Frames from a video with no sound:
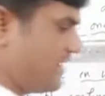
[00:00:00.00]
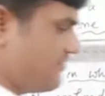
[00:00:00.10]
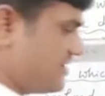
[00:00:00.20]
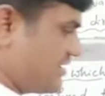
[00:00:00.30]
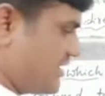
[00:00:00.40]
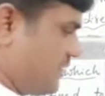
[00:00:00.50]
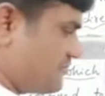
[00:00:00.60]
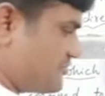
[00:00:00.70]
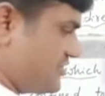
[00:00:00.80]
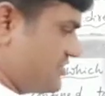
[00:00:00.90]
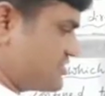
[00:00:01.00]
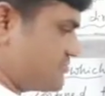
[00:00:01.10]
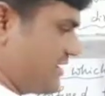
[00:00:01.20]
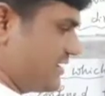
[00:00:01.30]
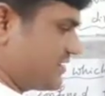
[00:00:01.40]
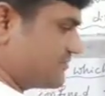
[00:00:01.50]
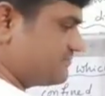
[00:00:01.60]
it will comes in this manner.